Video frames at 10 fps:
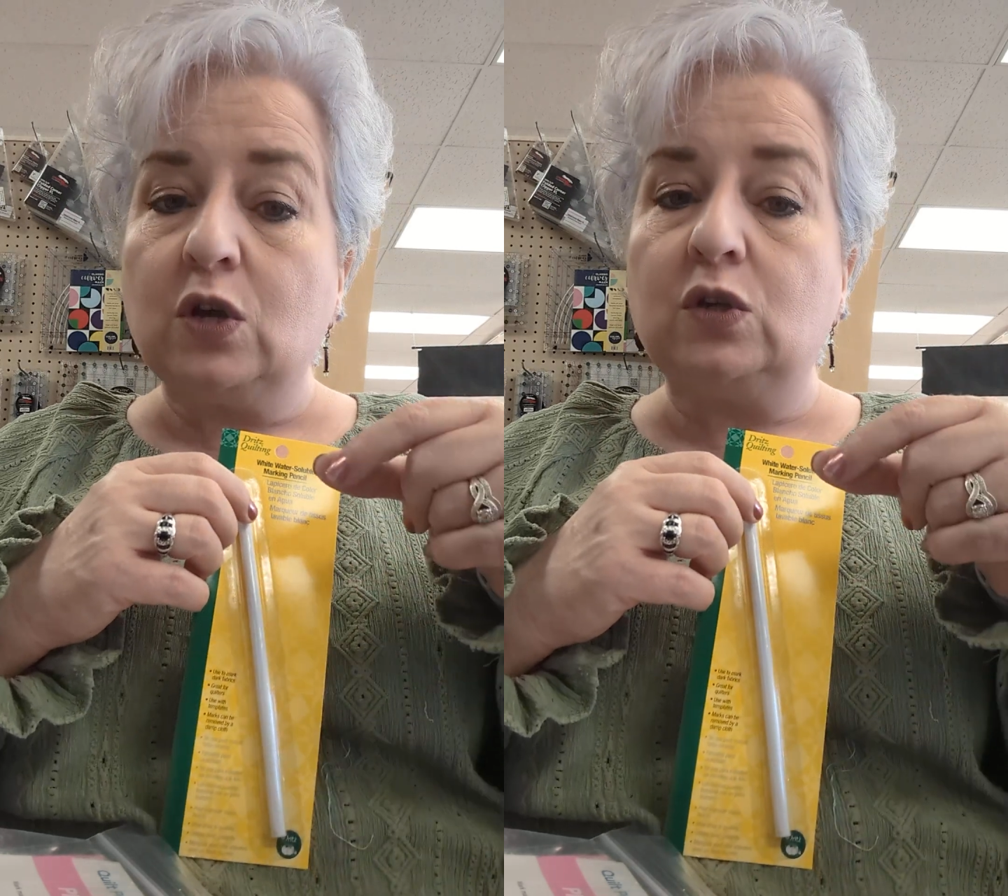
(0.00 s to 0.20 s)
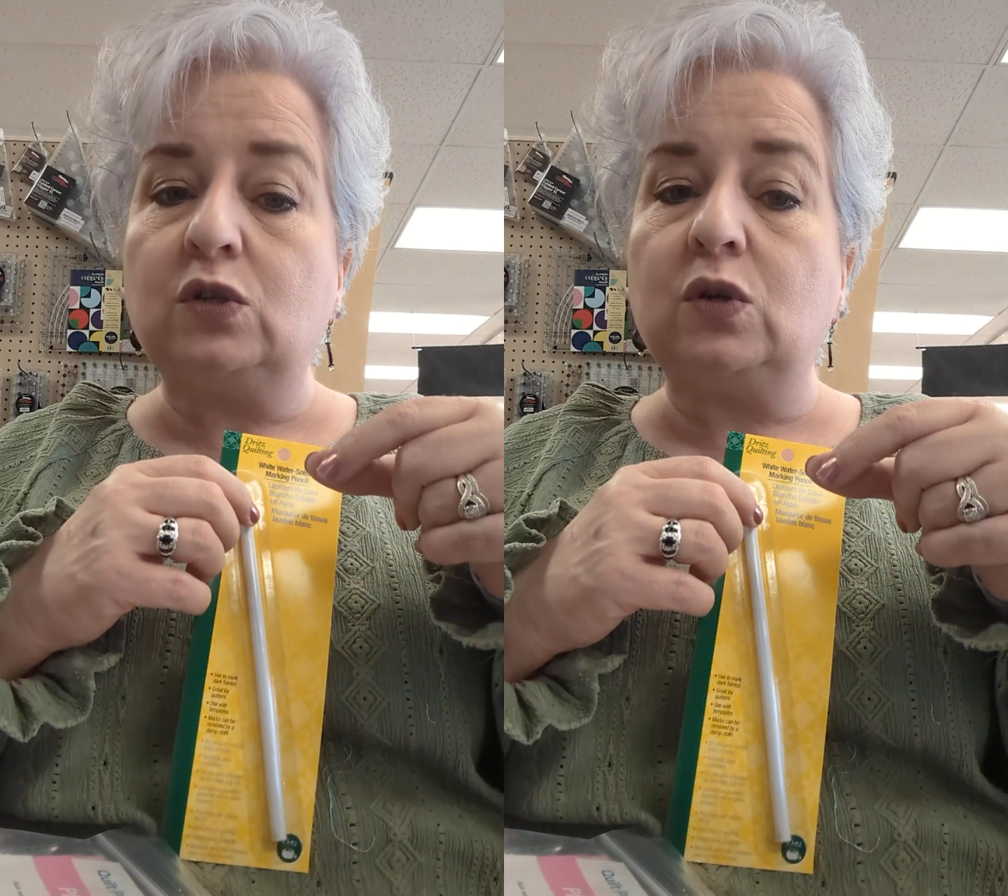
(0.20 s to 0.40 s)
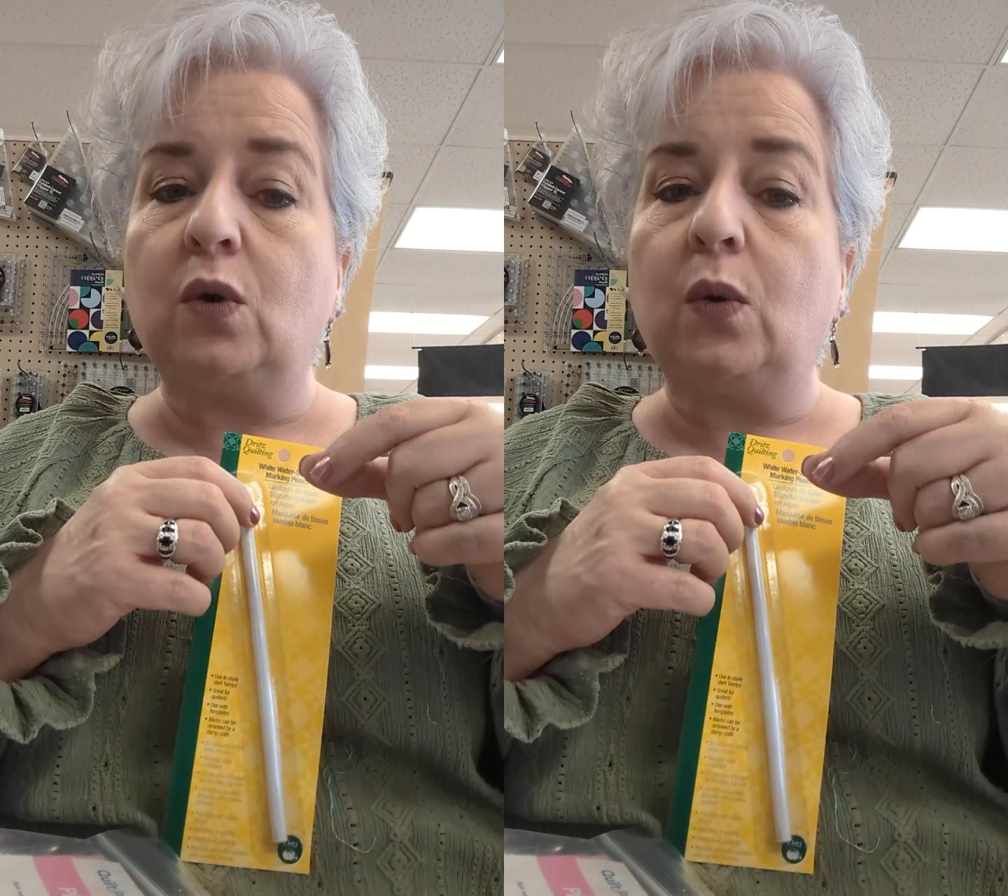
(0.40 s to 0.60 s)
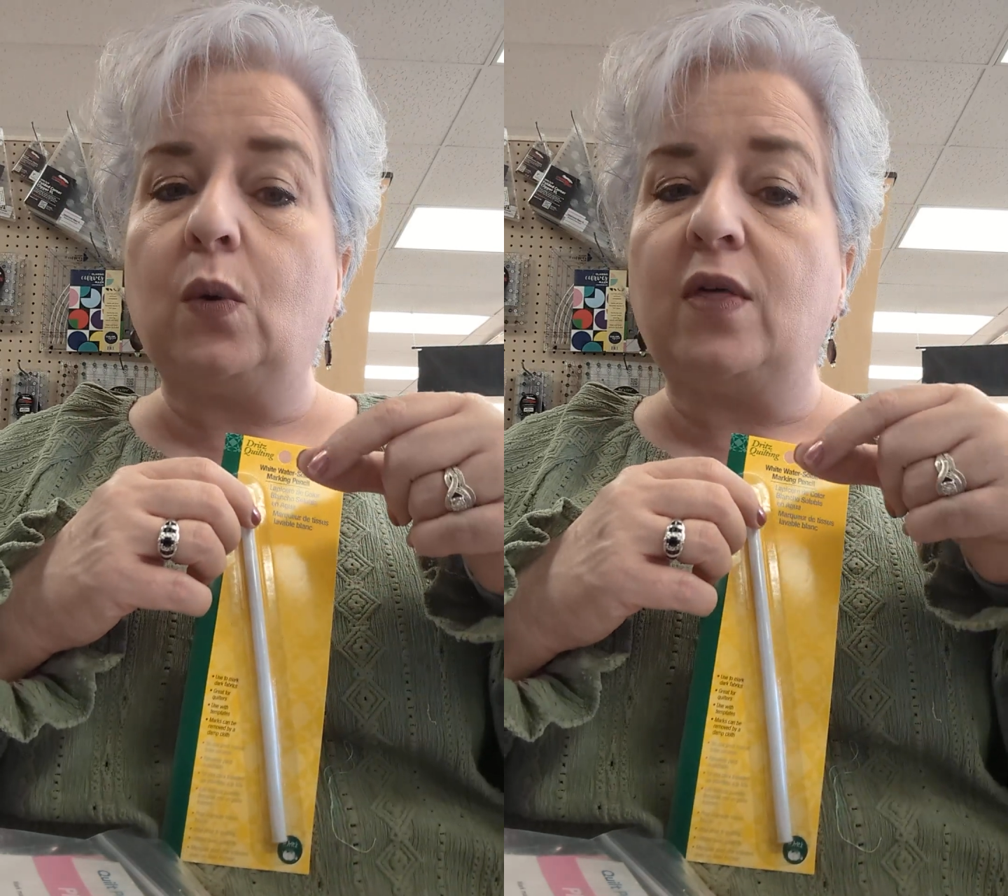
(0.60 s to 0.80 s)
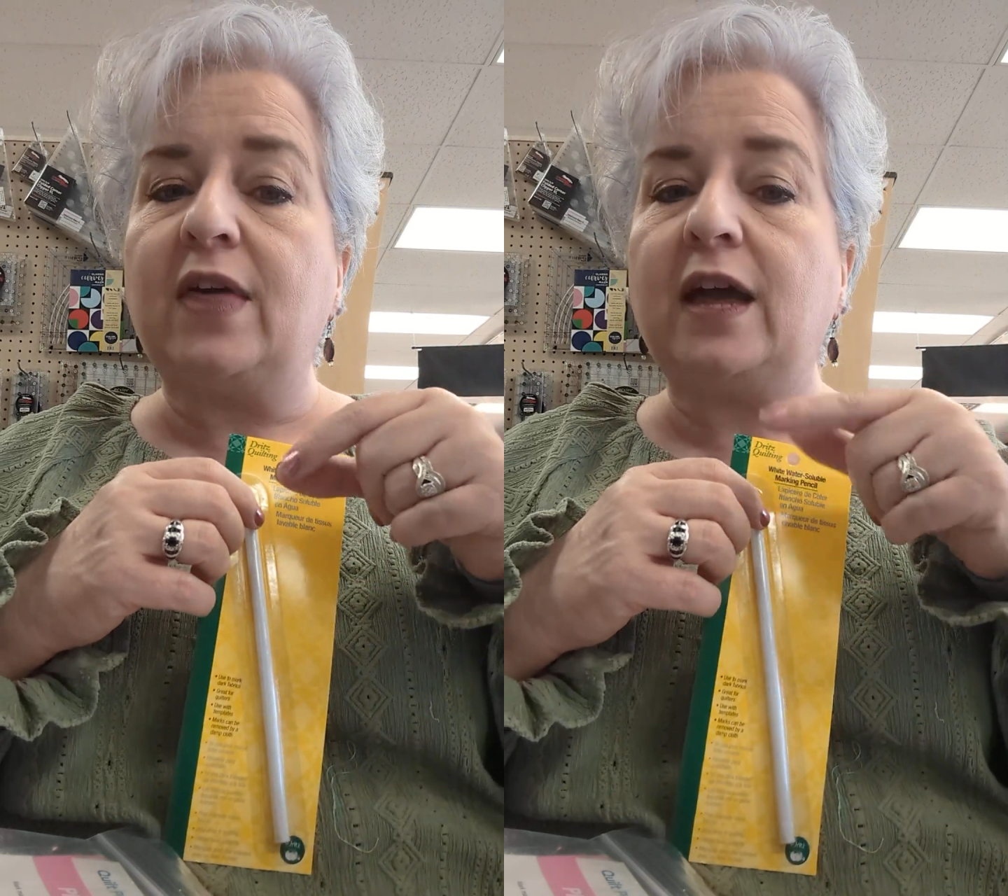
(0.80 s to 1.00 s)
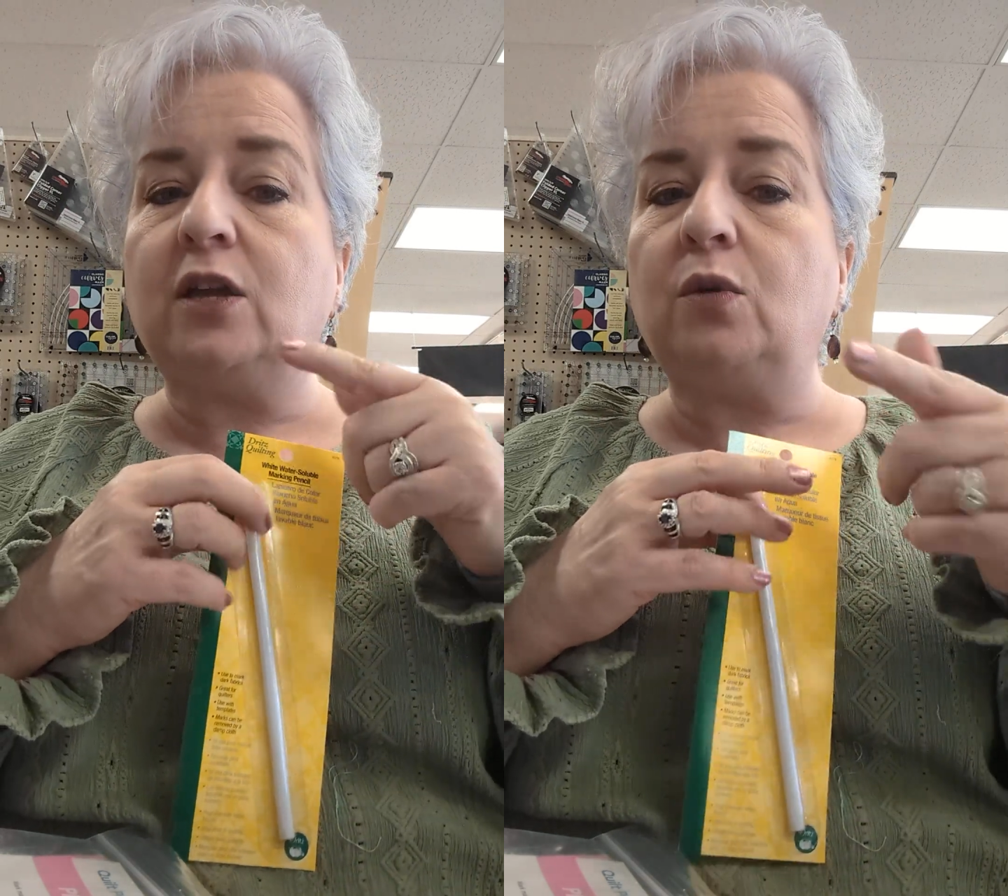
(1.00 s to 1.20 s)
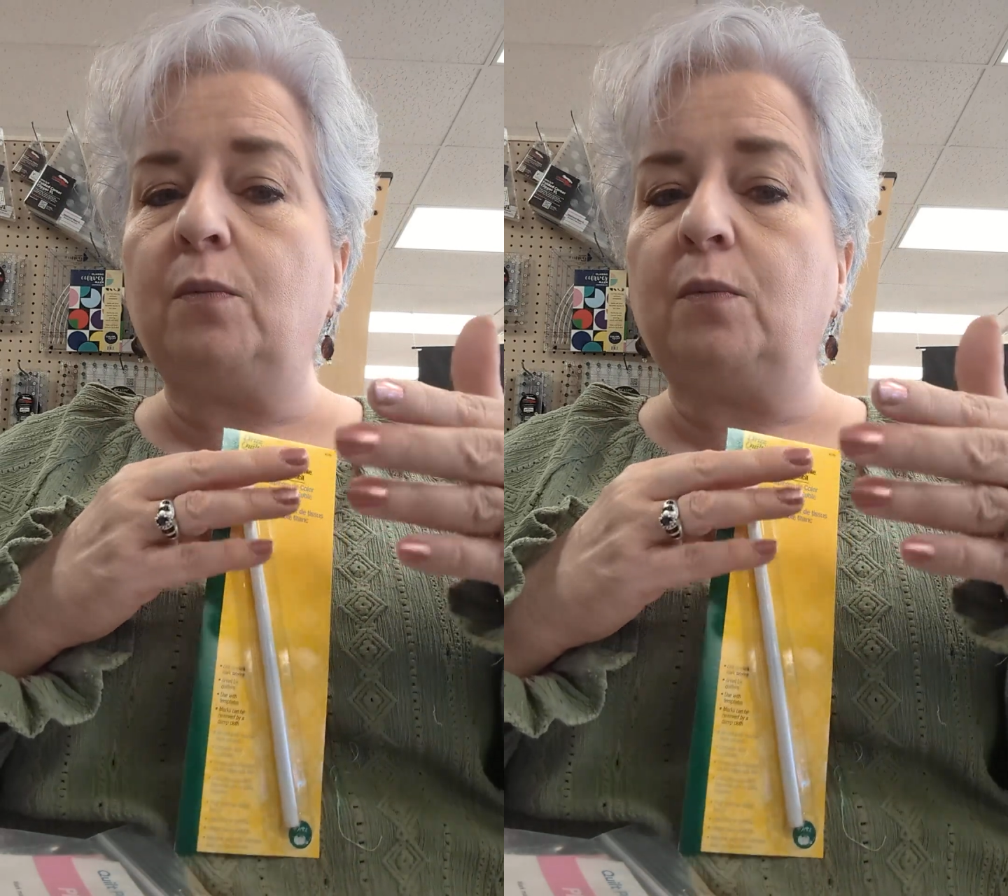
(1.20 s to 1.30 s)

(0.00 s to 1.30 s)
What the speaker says: so that you